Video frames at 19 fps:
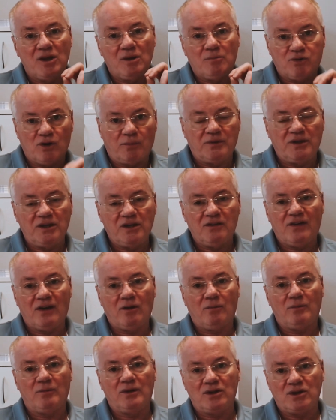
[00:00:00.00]

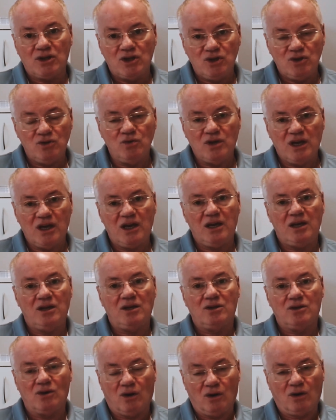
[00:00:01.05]

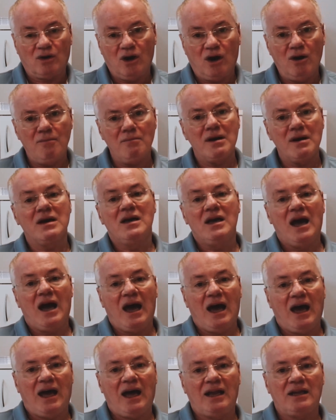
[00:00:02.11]
propertydevelopmentuk.com
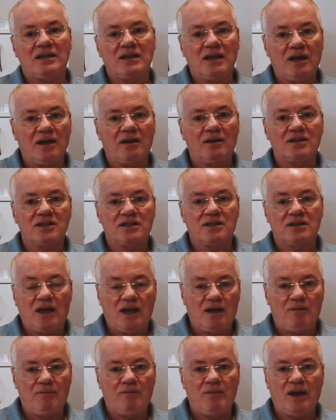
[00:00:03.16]

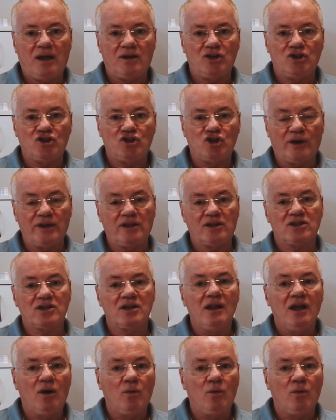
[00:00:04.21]
and join us.